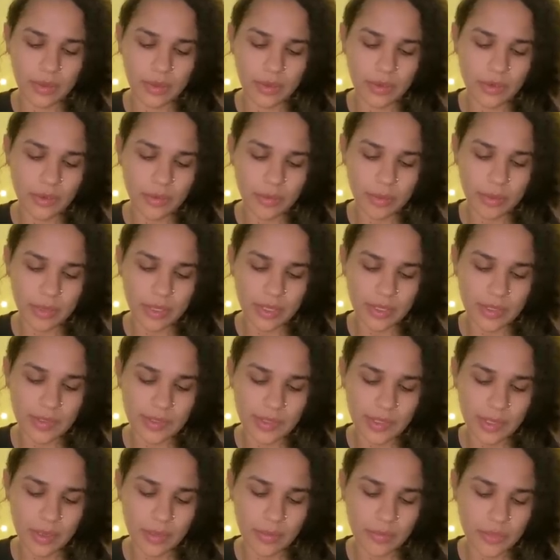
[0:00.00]
you please
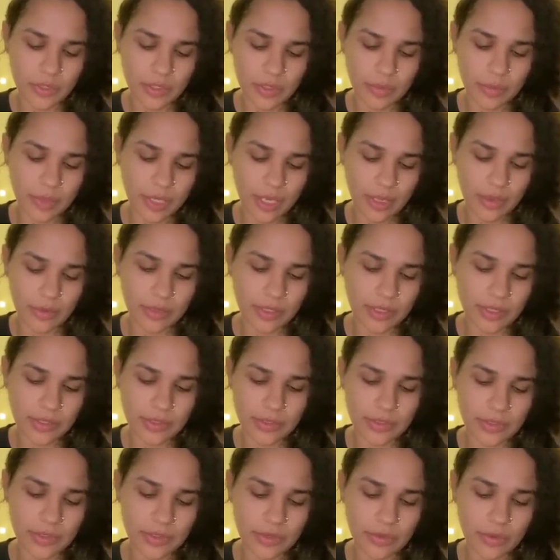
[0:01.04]
show me how these
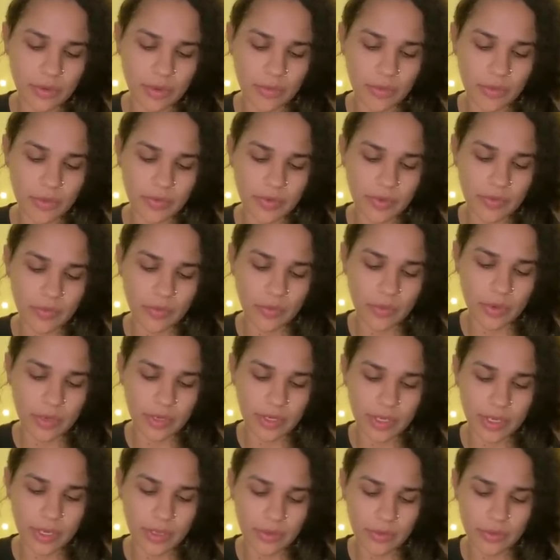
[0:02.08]
two are moving forward
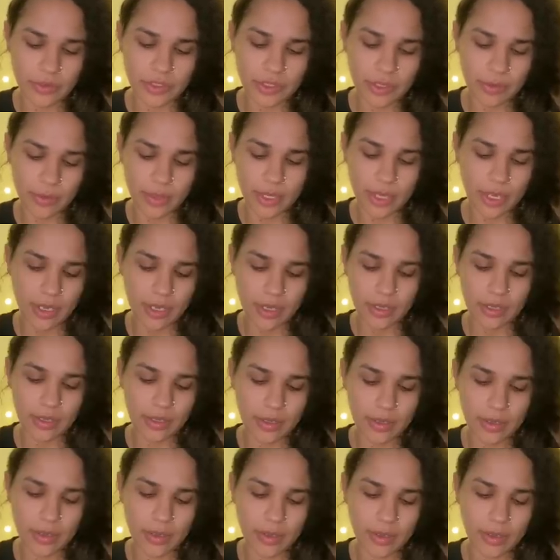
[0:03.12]
together, Gemini,
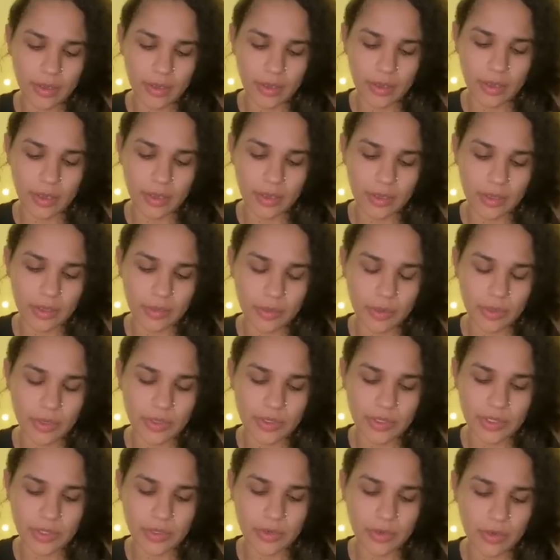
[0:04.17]
and the
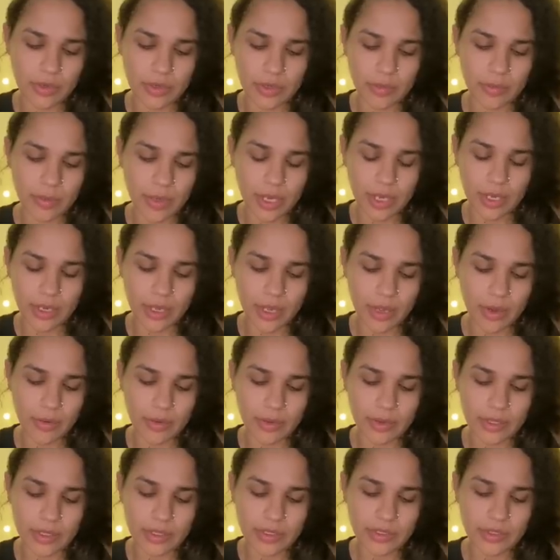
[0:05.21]
person on your mind? How are
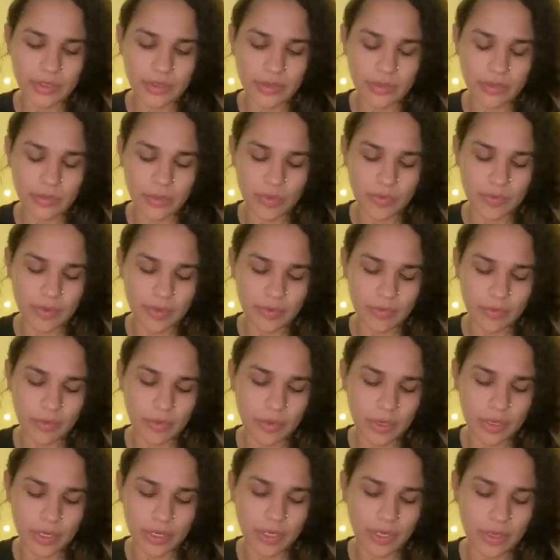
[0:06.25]
these two moving
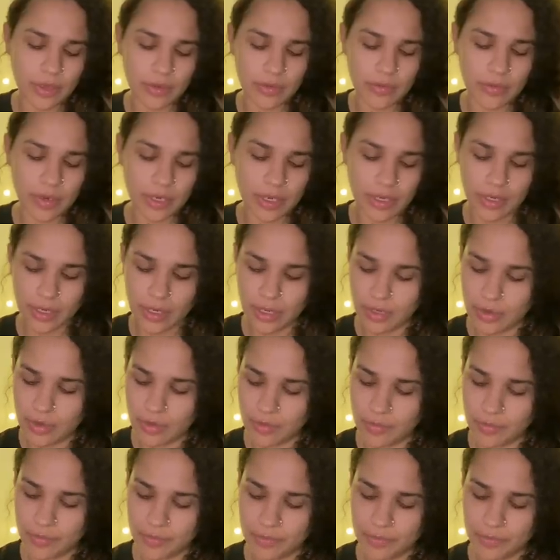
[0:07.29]
forward together right now?